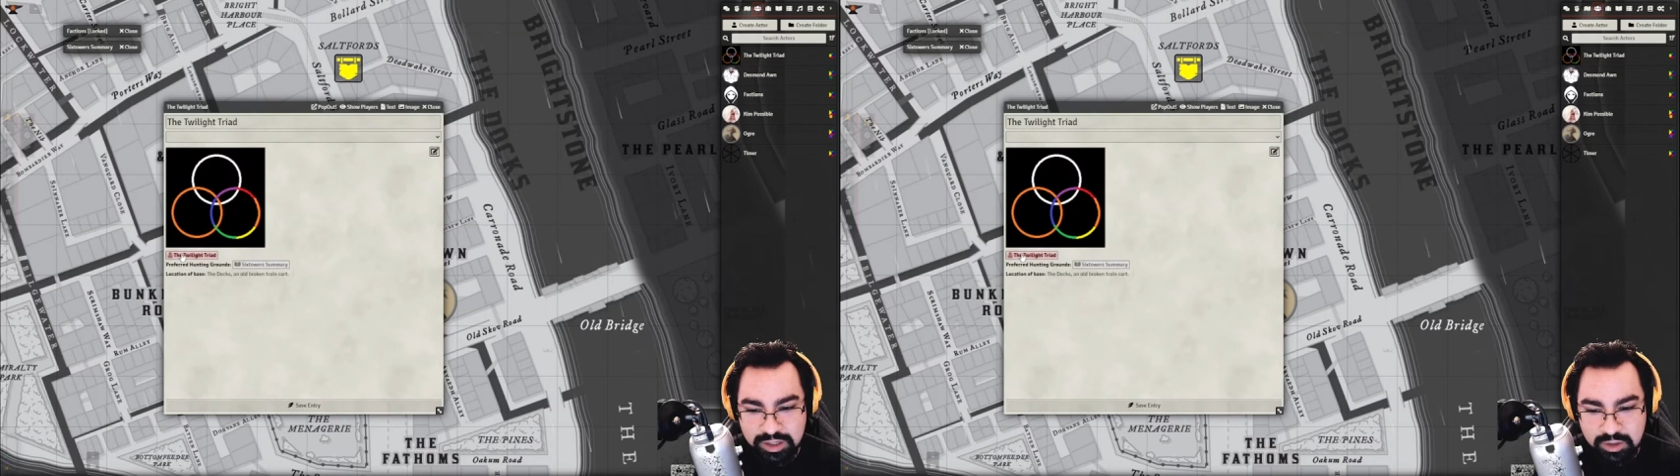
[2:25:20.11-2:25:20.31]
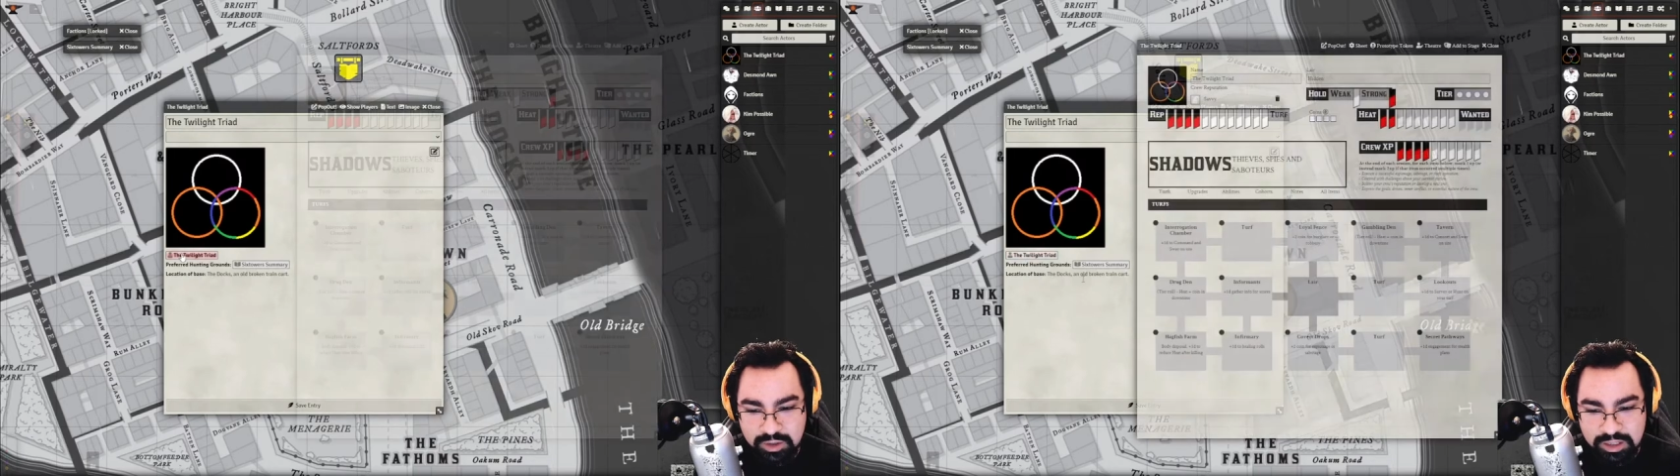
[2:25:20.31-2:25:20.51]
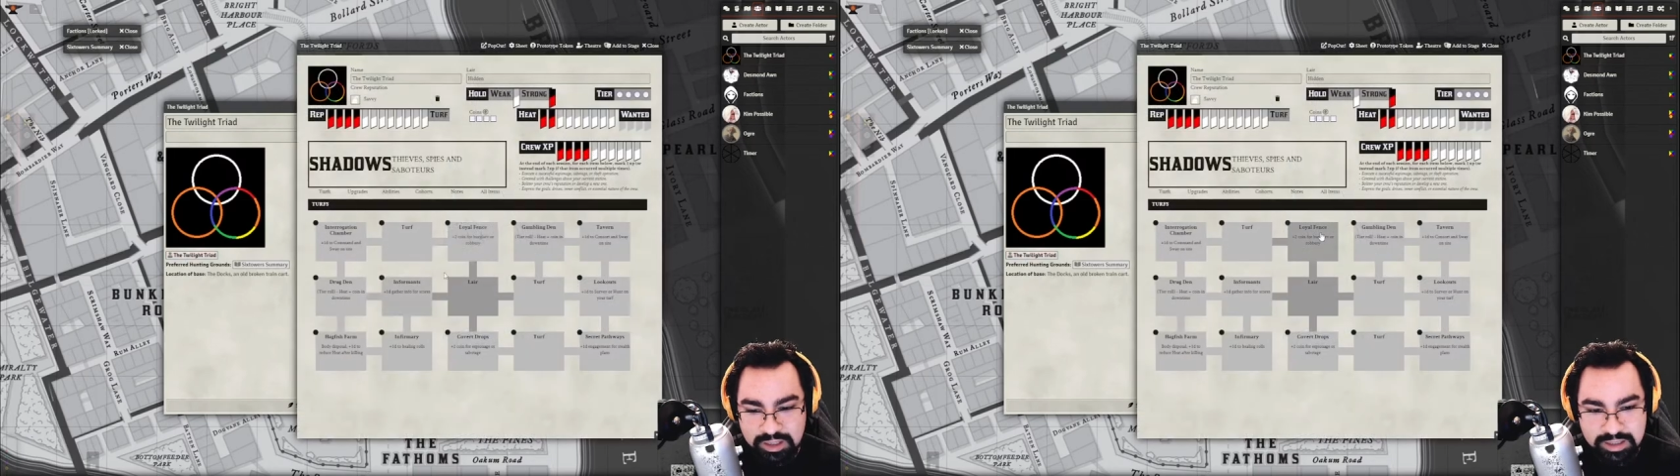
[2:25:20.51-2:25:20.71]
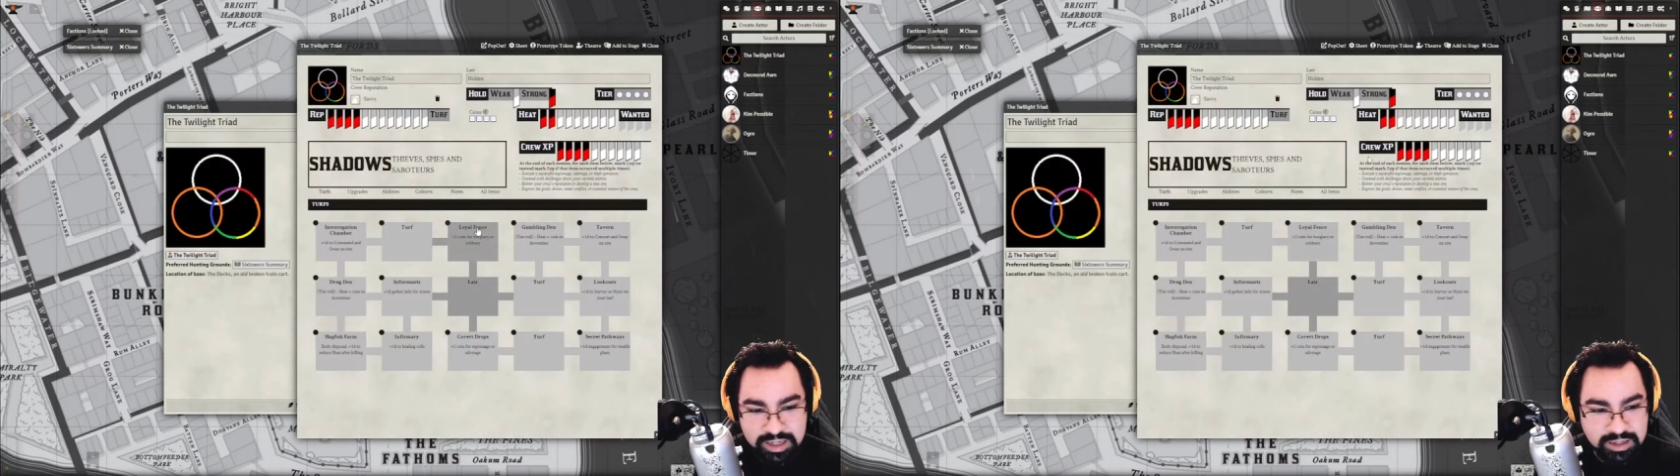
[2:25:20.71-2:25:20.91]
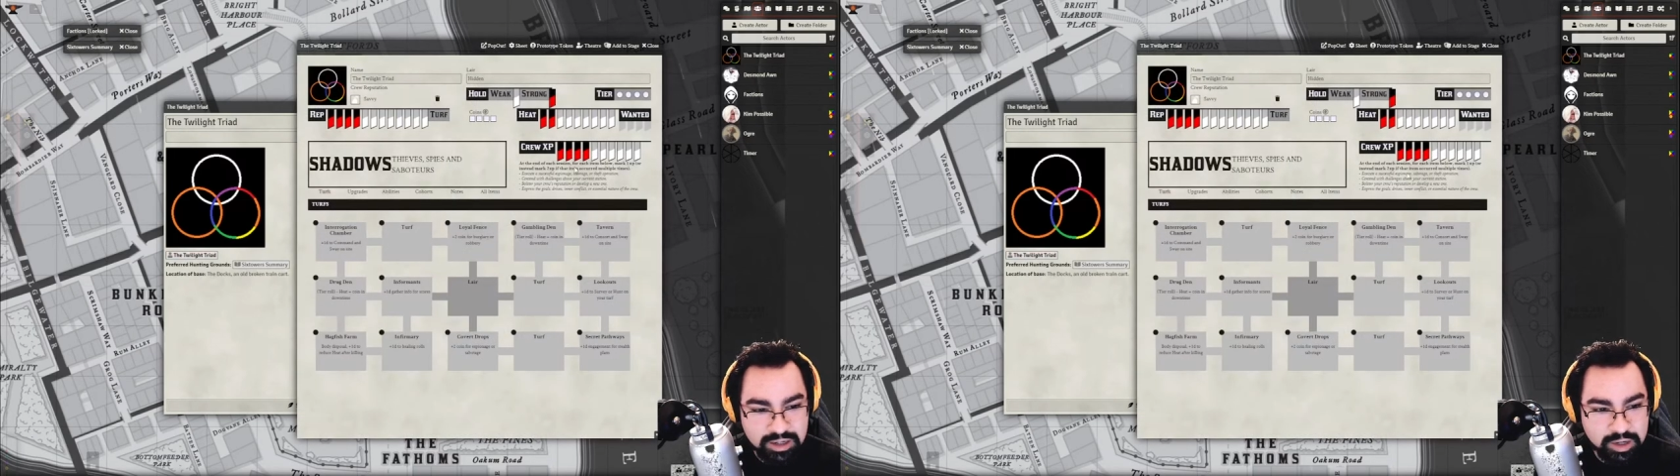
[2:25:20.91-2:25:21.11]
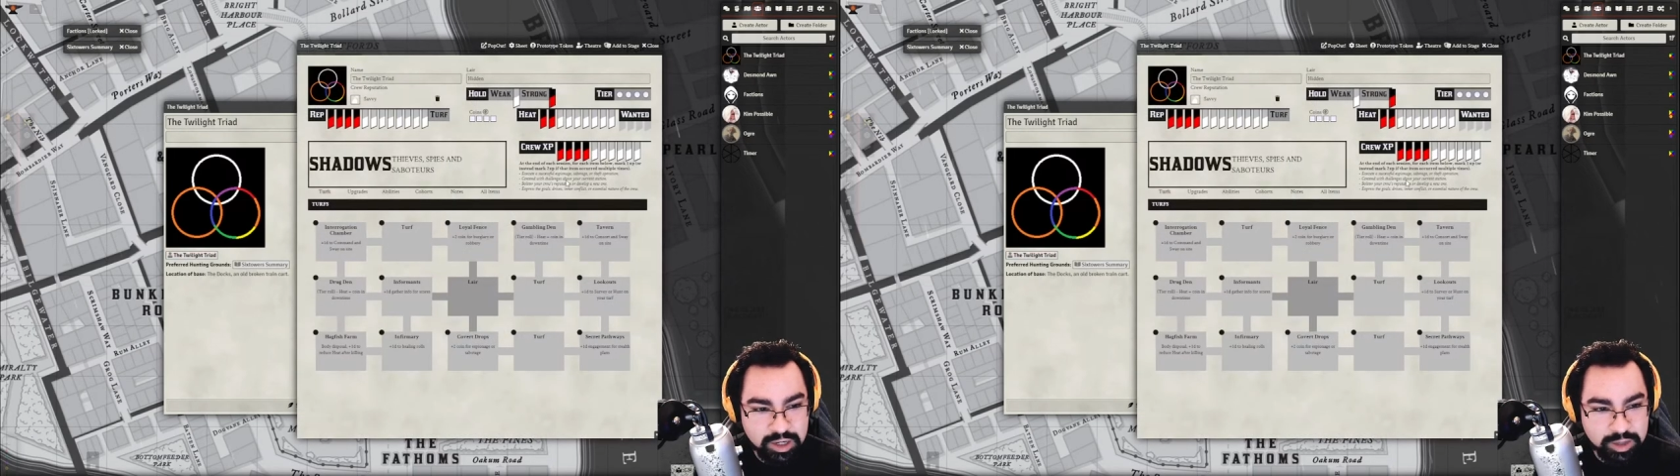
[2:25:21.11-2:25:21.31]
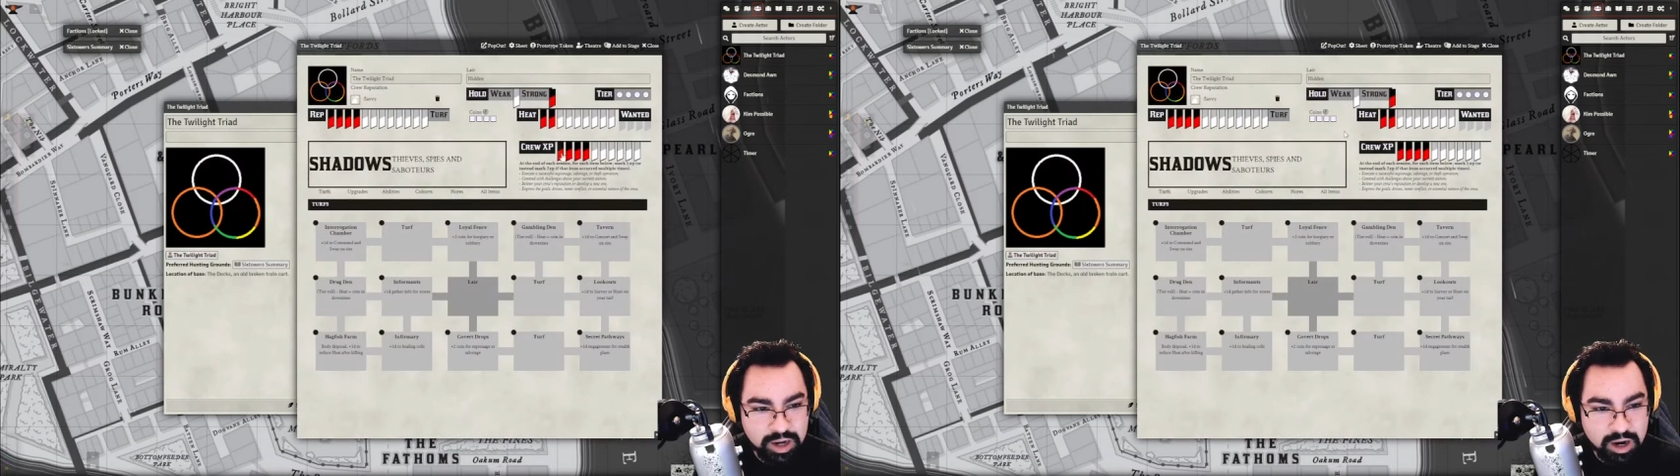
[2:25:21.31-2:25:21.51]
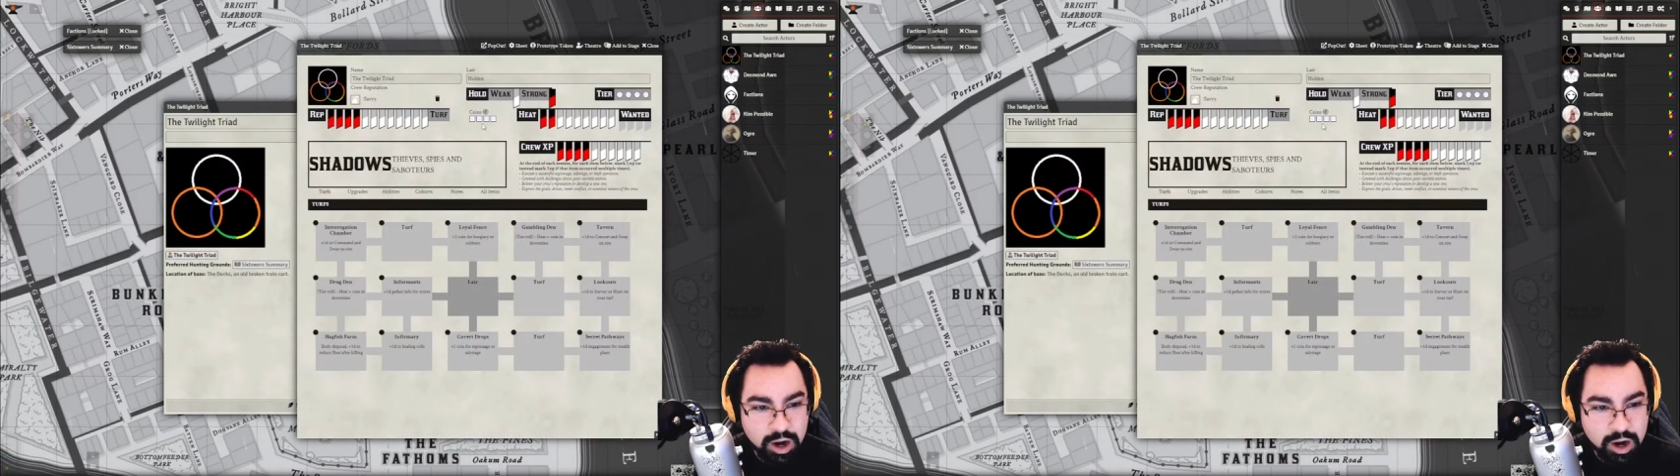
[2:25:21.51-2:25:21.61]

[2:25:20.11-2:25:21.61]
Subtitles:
Oh, look, like that. Oh, here we are.